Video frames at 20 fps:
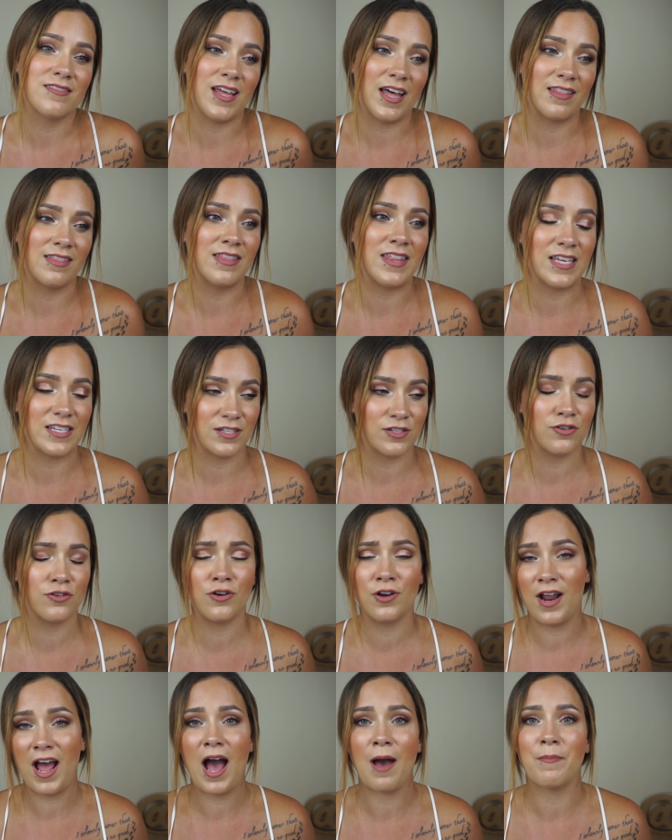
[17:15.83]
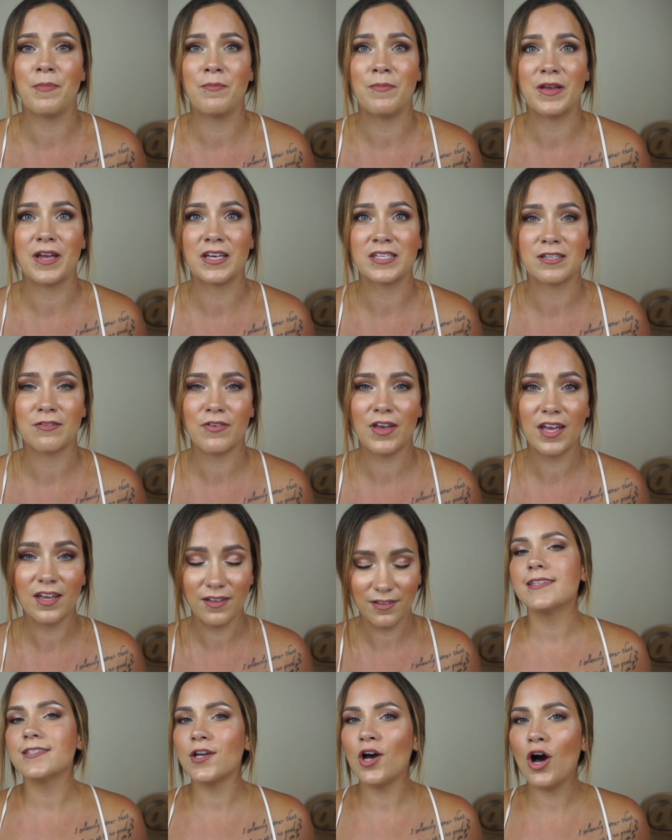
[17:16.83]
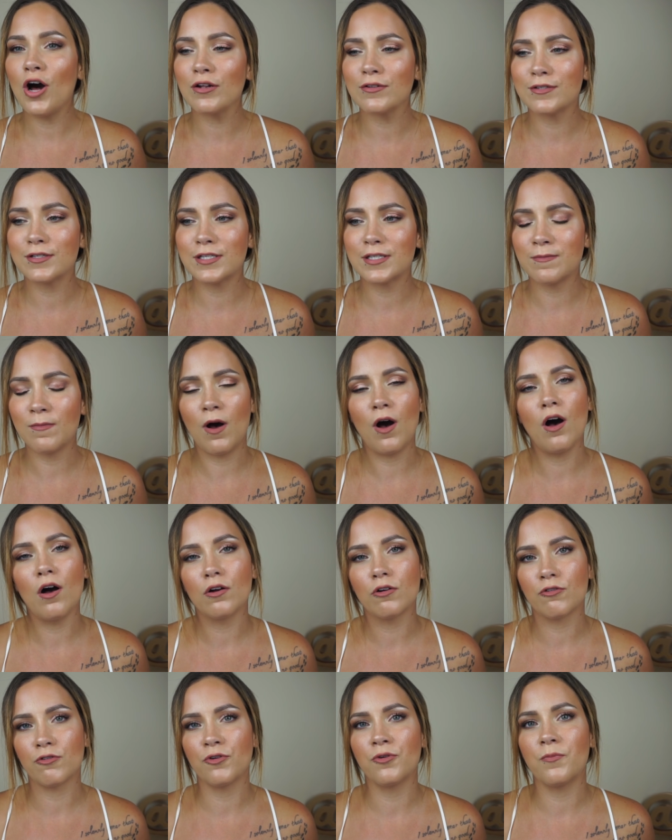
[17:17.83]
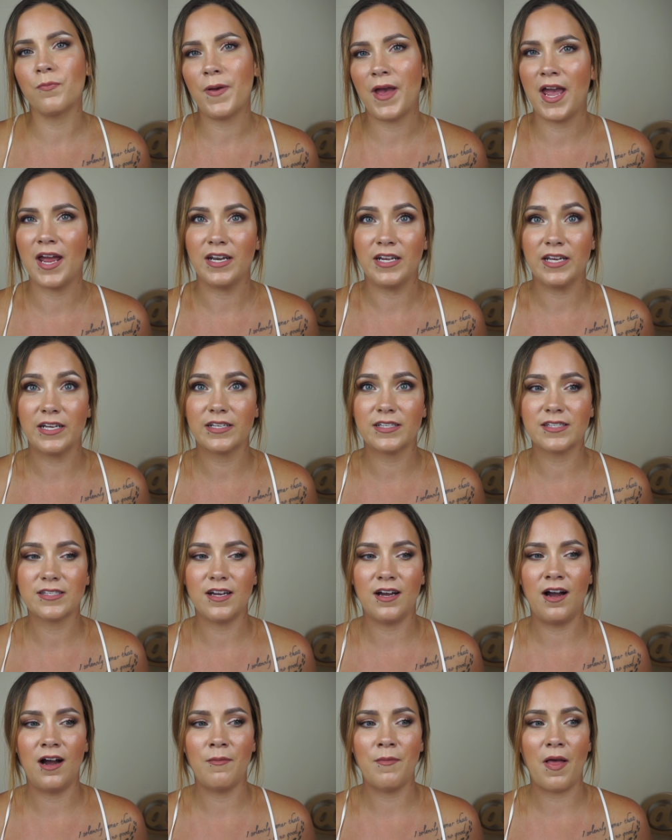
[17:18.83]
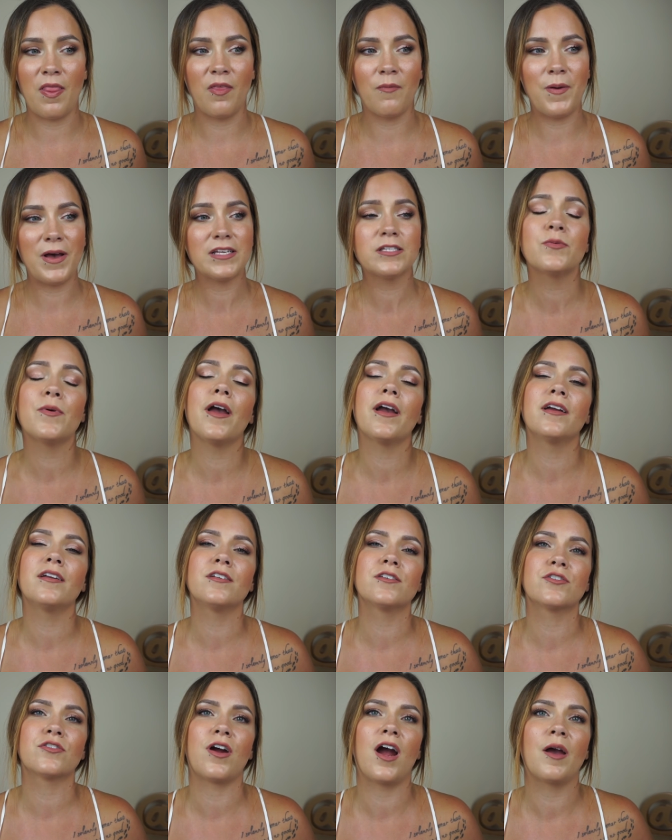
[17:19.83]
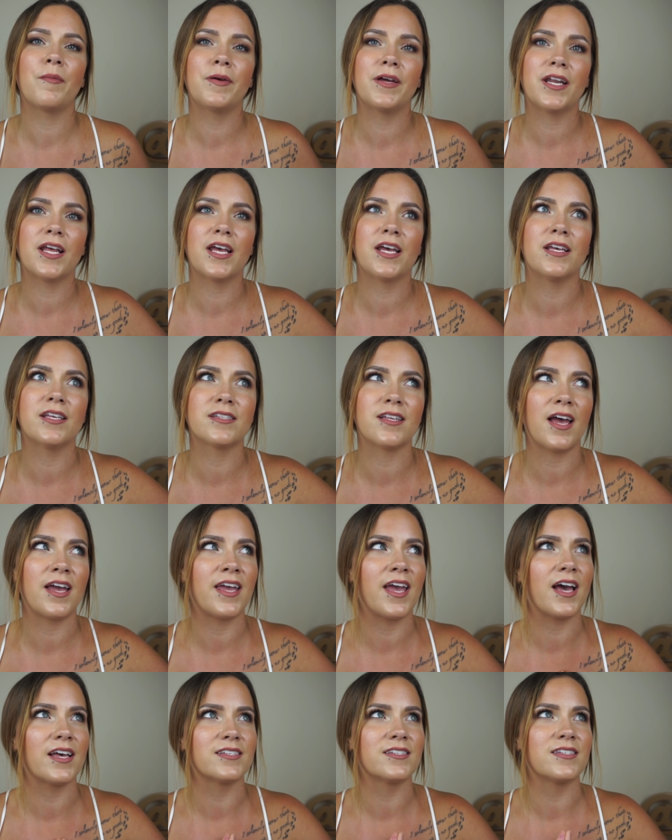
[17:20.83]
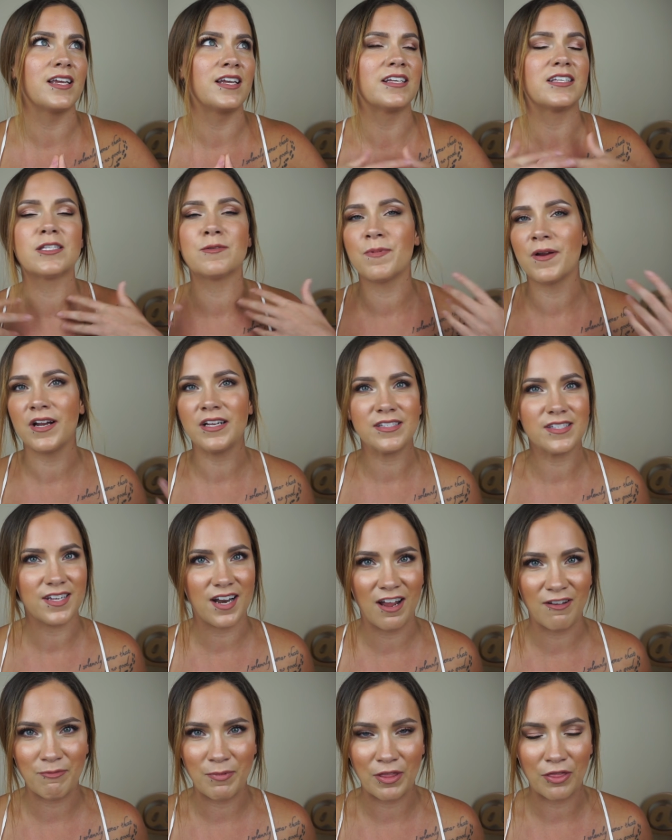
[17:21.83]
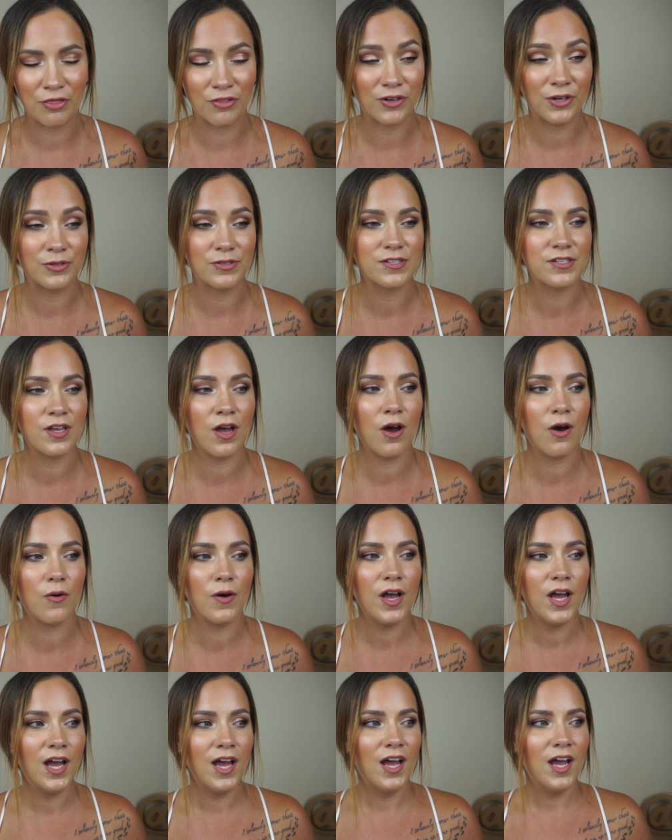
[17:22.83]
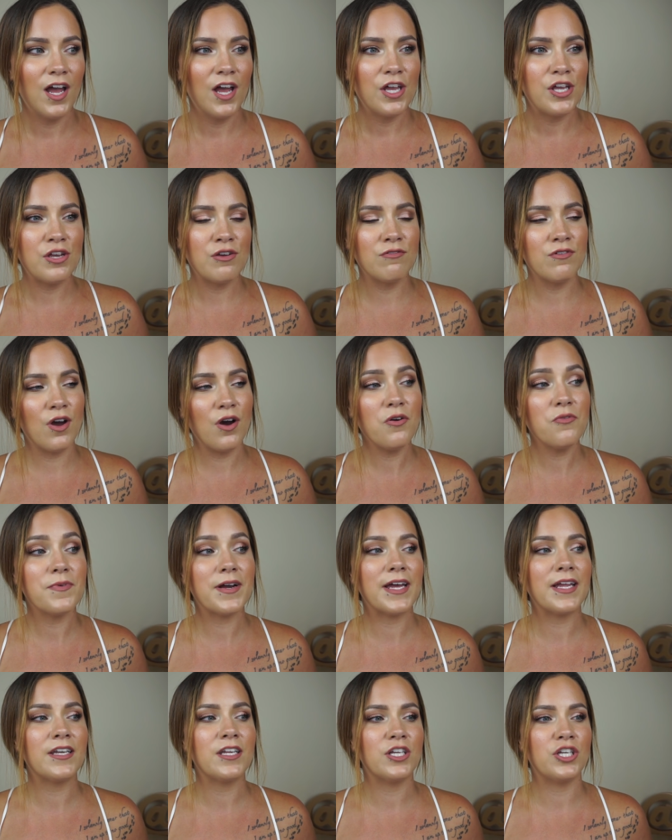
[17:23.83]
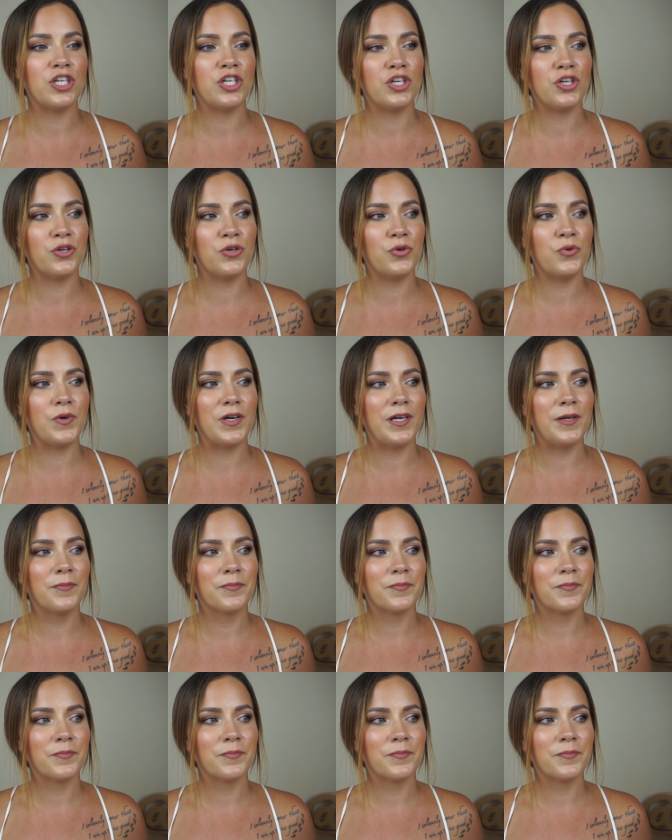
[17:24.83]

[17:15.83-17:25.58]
that this could happen because of it. It's called small group panics, um, and the best way I can describe it is, I guess, an experience that I've been through. So, you know, when you